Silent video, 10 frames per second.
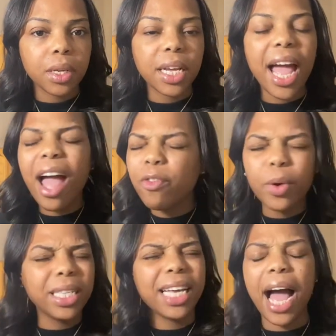
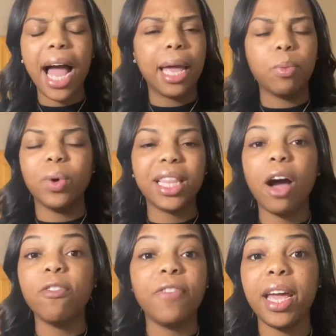Every time,
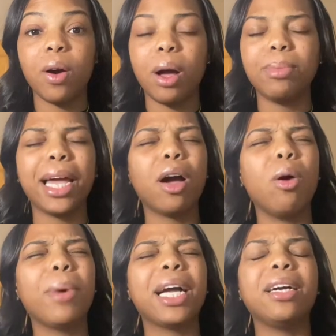without fail, I'm like, oh
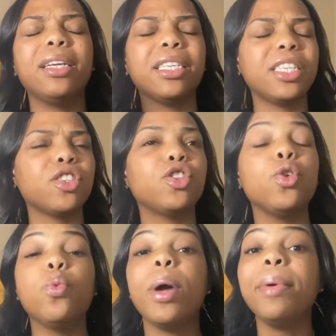my goodness, there's two
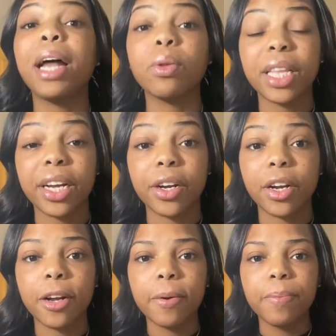women out there
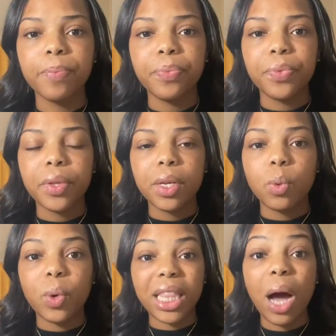
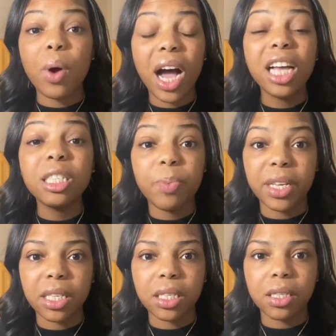without
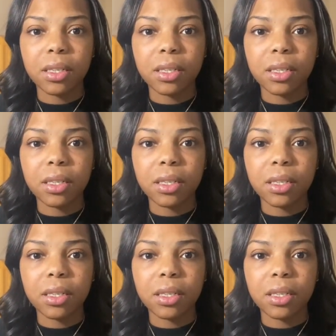husbands.